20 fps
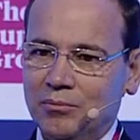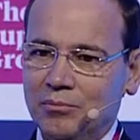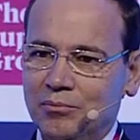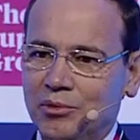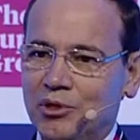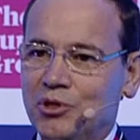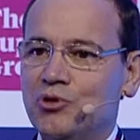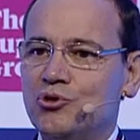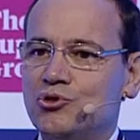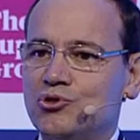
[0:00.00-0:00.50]

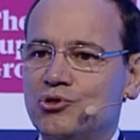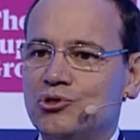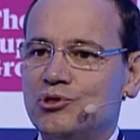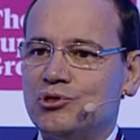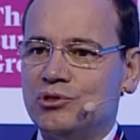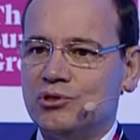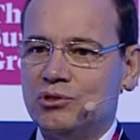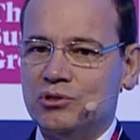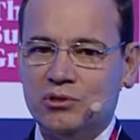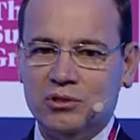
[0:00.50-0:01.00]

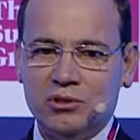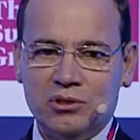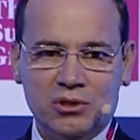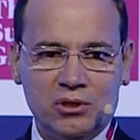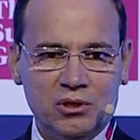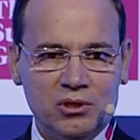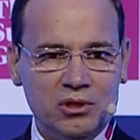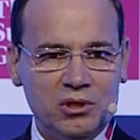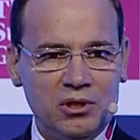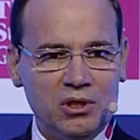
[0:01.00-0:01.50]
because
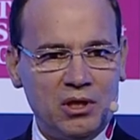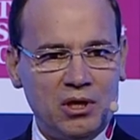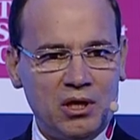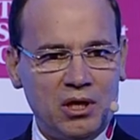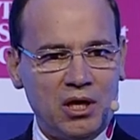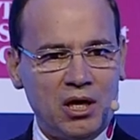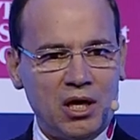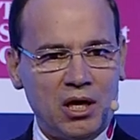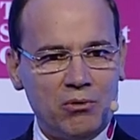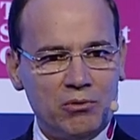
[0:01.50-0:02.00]

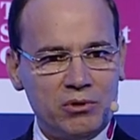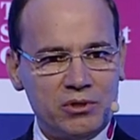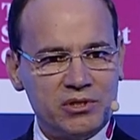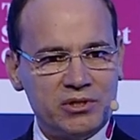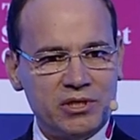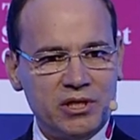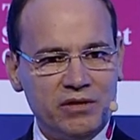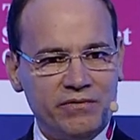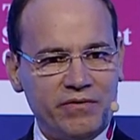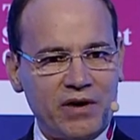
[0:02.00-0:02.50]
our
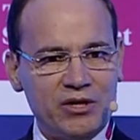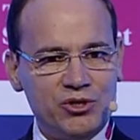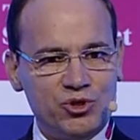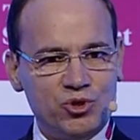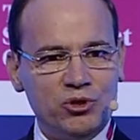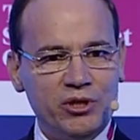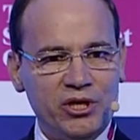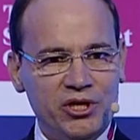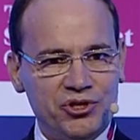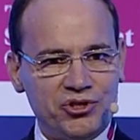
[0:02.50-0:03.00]

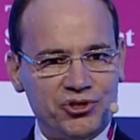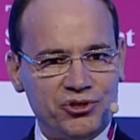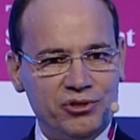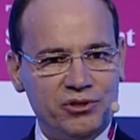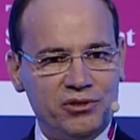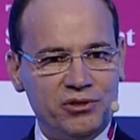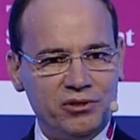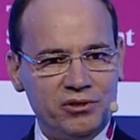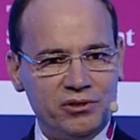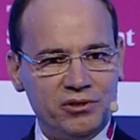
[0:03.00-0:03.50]

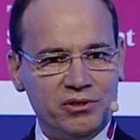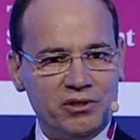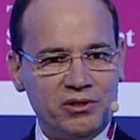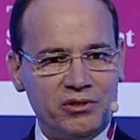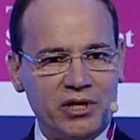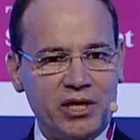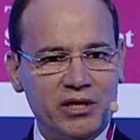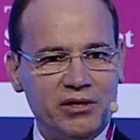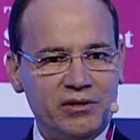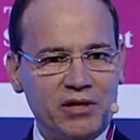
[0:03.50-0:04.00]
self-isolation
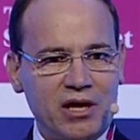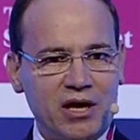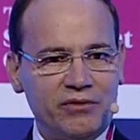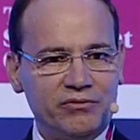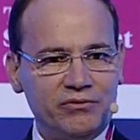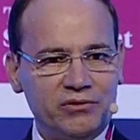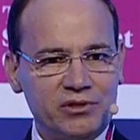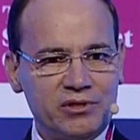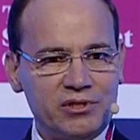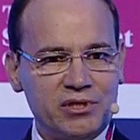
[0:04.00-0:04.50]
right
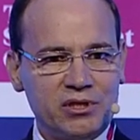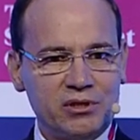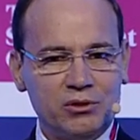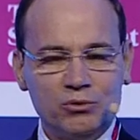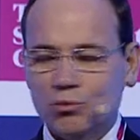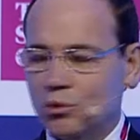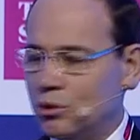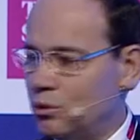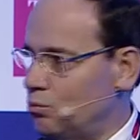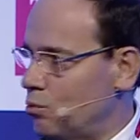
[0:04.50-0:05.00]
after the Second
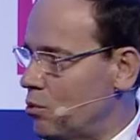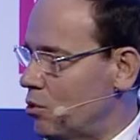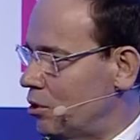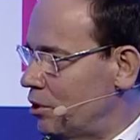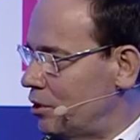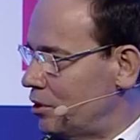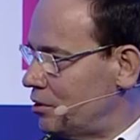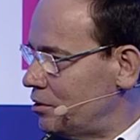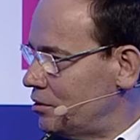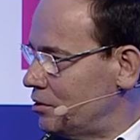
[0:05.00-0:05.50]
World
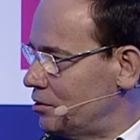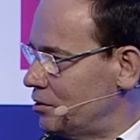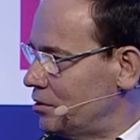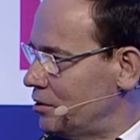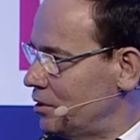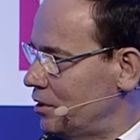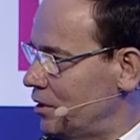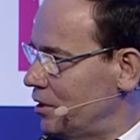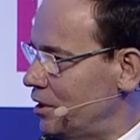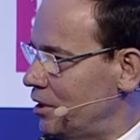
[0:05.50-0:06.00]
War
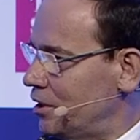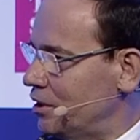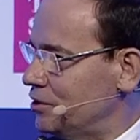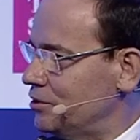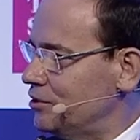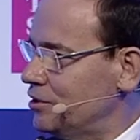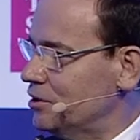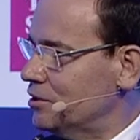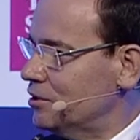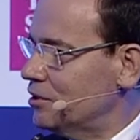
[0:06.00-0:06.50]

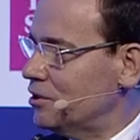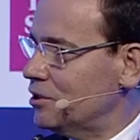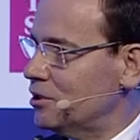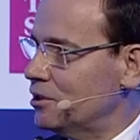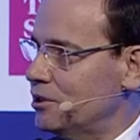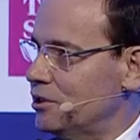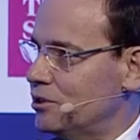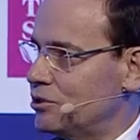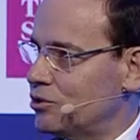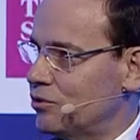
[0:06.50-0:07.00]
until
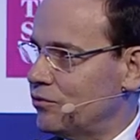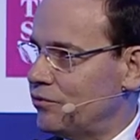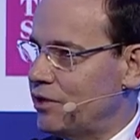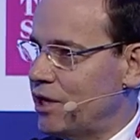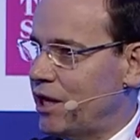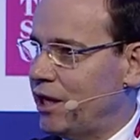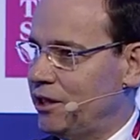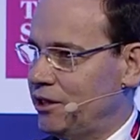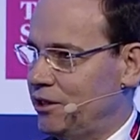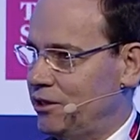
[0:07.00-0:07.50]
early of
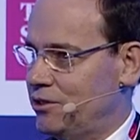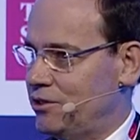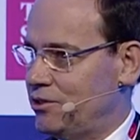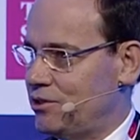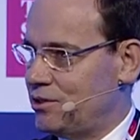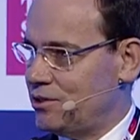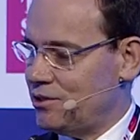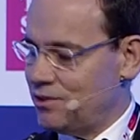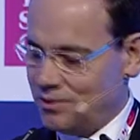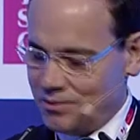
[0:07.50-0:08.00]

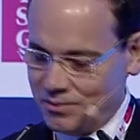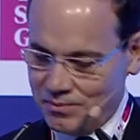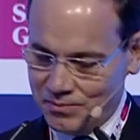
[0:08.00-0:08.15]
90s.